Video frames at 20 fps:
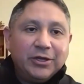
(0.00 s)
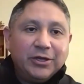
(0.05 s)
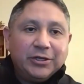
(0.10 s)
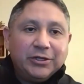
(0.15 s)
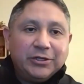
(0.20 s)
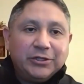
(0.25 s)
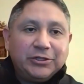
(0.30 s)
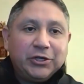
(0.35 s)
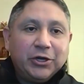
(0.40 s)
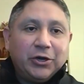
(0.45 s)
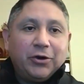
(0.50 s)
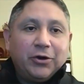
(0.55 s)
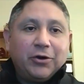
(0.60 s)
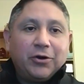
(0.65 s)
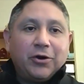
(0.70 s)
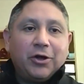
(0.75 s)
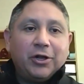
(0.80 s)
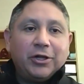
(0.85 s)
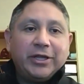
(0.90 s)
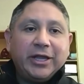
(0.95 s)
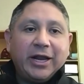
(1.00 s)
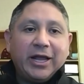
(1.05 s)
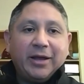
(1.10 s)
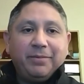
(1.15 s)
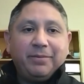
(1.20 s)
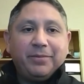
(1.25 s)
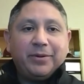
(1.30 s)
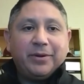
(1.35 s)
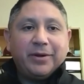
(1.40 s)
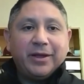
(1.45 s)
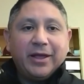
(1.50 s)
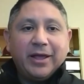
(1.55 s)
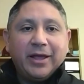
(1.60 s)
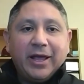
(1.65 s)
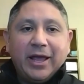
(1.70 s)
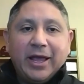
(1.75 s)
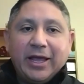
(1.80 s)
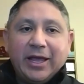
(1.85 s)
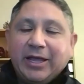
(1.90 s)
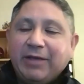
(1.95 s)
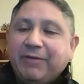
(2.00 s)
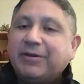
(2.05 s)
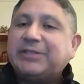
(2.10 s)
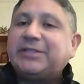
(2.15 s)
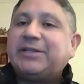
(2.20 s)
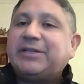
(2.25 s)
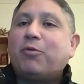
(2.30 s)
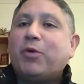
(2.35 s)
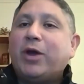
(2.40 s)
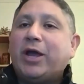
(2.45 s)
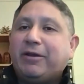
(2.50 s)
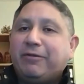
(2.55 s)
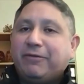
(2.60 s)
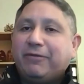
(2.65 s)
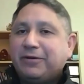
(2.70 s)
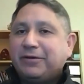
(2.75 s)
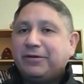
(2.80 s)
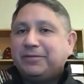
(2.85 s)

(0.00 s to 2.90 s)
So hold that up and give us a wave.